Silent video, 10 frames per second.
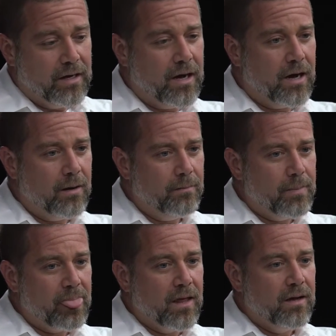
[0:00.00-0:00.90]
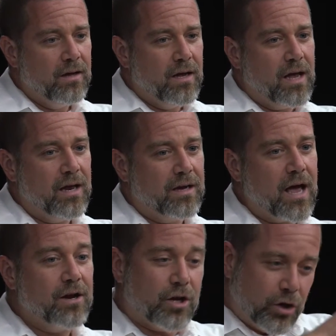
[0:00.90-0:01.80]
and
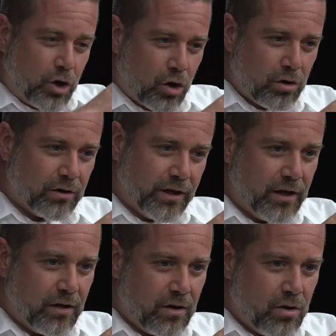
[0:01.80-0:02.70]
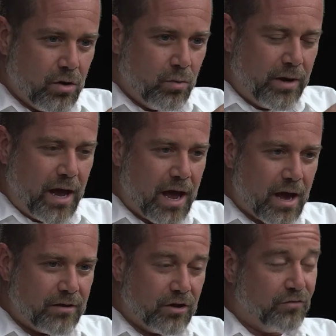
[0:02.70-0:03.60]
kind of concurrently, we
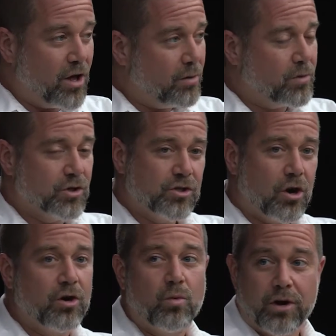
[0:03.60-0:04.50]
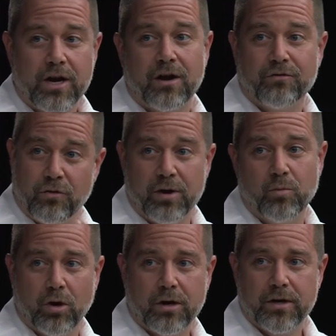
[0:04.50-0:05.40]
had the developers starting working on a
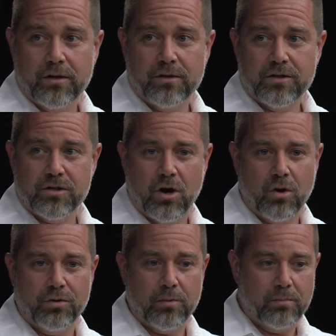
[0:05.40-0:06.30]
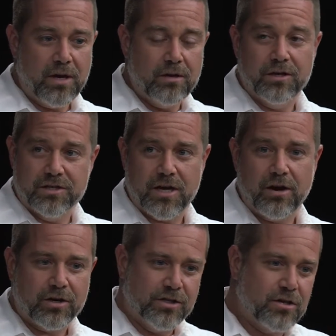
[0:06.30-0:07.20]
framework. So me and the
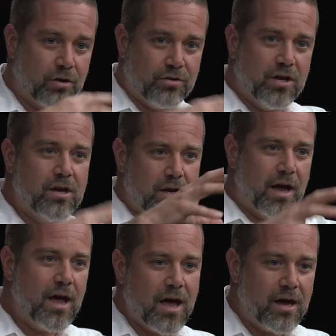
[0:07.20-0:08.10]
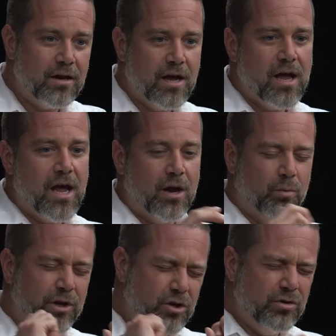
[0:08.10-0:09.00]
designer could start thinking ahead,
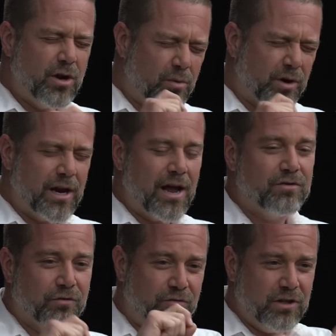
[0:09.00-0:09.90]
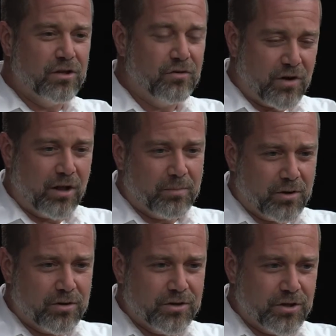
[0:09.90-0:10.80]
and we knew that we were going to have to feed the
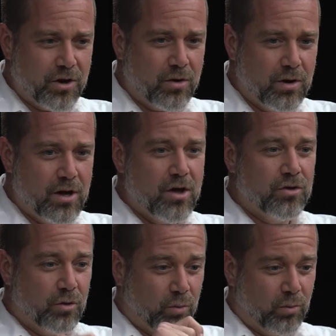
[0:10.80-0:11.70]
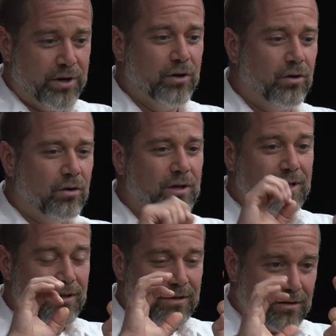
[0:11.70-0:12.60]
developers, you know, the real
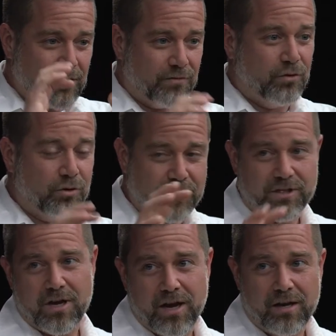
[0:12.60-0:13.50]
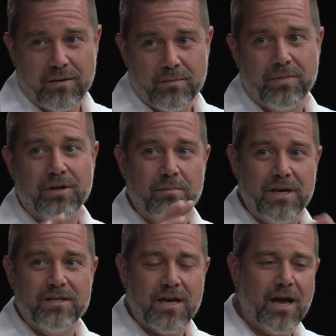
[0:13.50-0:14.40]
full site. But in the
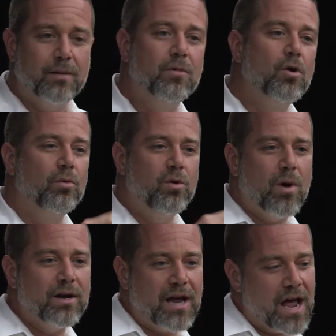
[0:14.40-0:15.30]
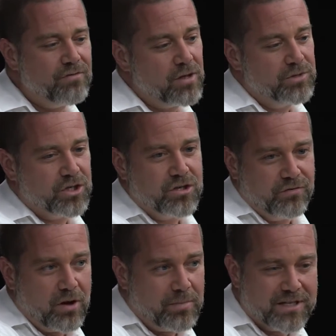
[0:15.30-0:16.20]
meantime, we wanted to have them just
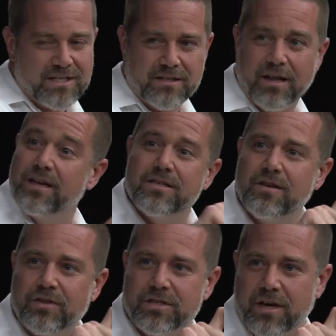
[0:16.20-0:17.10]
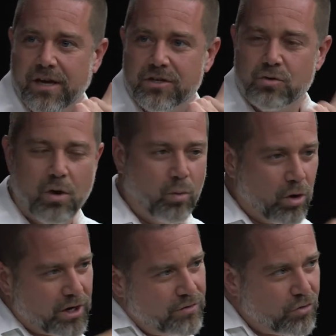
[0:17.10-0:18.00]
develop a slice of the site. So a
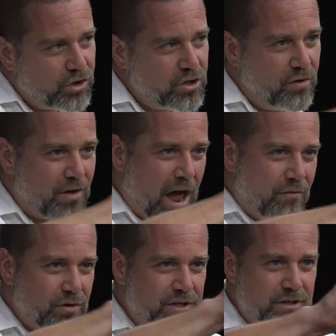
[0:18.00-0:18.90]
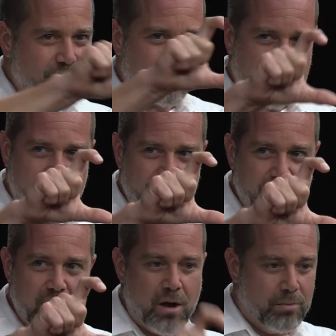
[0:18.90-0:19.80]
working version of every single
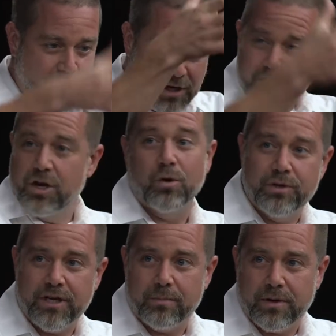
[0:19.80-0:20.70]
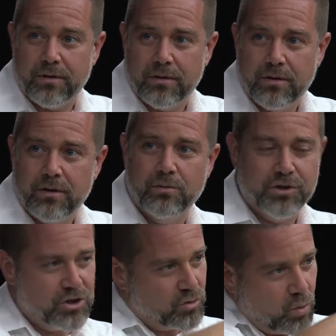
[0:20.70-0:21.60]
section, but it didn't go deep. Okay. It
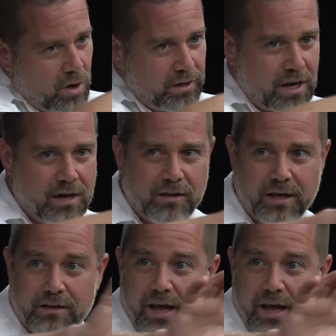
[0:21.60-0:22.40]
was just one kind of like